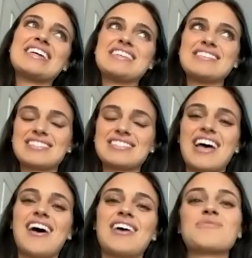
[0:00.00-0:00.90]
he
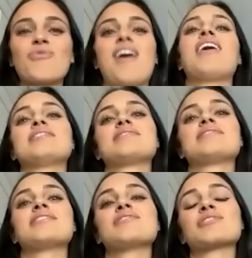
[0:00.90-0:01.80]
said
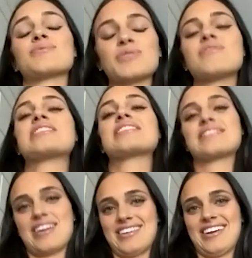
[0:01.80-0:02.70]
was, you're ruining
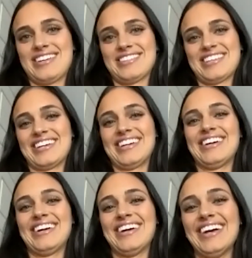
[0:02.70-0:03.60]
date night.
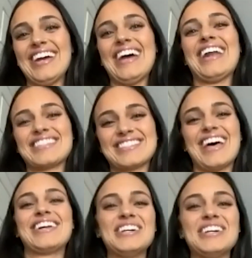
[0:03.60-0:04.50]
And I said,